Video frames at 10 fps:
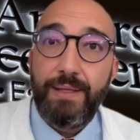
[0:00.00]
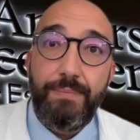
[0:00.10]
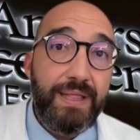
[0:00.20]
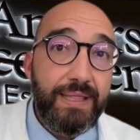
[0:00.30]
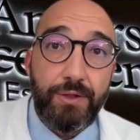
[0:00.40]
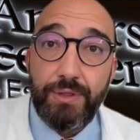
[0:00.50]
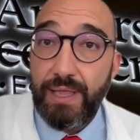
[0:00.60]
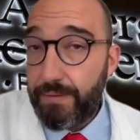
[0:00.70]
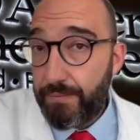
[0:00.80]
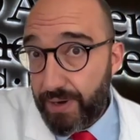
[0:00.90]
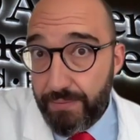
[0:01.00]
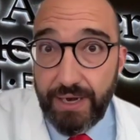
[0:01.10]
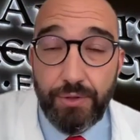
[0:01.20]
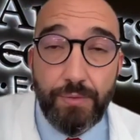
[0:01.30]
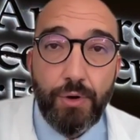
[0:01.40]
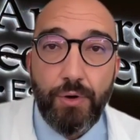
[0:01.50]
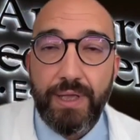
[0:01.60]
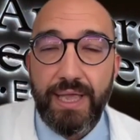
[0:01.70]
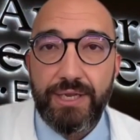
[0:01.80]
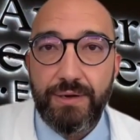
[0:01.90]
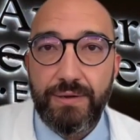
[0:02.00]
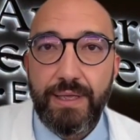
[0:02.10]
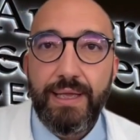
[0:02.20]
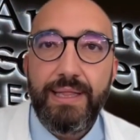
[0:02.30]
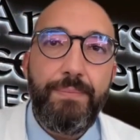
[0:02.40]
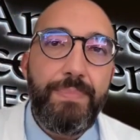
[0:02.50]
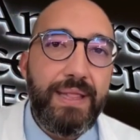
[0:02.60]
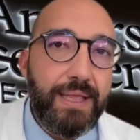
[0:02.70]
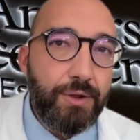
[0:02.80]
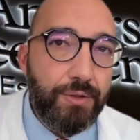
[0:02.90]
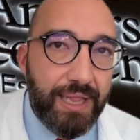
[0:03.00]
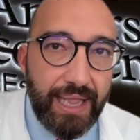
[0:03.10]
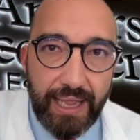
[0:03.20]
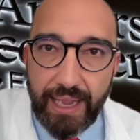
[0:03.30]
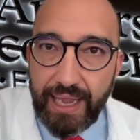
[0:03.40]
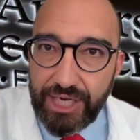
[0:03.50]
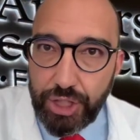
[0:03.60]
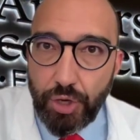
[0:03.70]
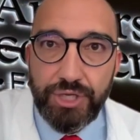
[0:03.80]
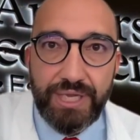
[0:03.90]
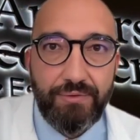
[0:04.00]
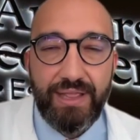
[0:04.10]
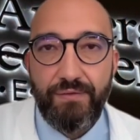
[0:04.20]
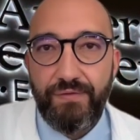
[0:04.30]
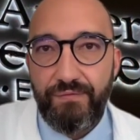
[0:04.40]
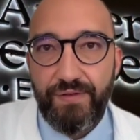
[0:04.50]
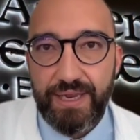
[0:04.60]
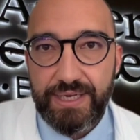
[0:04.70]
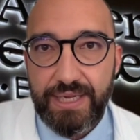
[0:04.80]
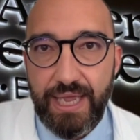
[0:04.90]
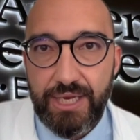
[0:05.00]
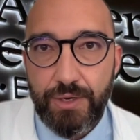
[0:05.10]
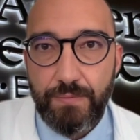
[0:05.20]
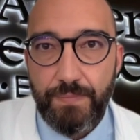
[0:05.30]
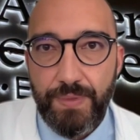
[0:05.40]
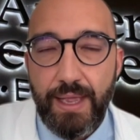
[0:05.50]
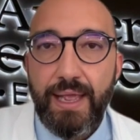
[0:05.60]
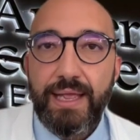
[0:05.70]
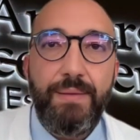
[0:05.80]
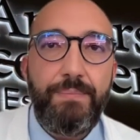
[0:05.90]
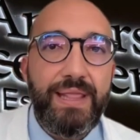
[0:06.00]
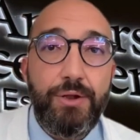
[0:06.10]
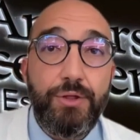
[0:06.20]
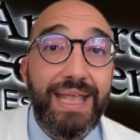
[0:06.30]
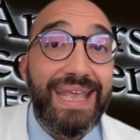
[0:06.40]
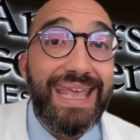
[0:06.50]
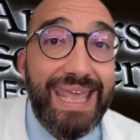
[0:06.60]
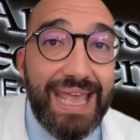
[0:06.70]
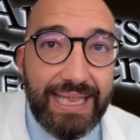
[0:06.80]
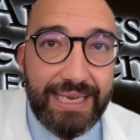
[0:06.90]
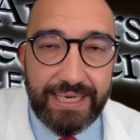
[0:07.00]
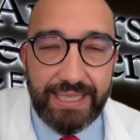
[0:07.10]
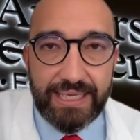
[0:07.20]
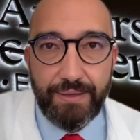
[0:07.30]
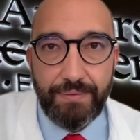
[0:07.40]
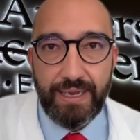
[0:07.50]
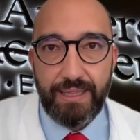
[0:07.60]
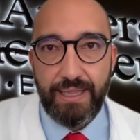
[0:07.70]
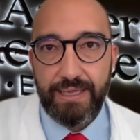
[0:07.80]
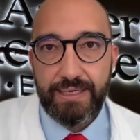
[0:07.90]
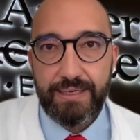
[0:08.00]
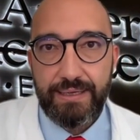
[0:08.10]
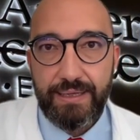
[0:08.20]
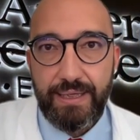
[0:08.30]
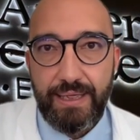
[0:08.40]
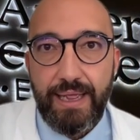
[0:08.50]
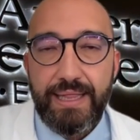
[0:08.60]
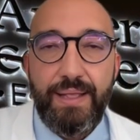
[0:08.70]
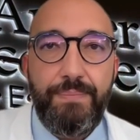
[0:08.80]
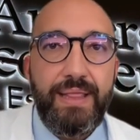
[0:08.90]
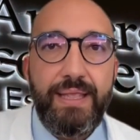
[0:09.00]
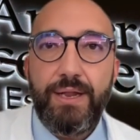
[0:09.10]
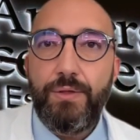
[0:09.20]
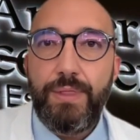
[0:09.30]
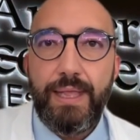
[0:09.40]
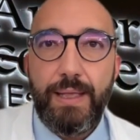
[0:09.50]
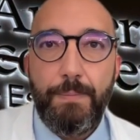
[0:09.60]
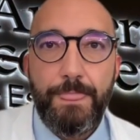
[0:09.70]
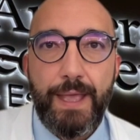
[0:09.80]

Depending on the primary tumor location, depending on the histology grade of differentiation, depending on the Ki67 index, depending on the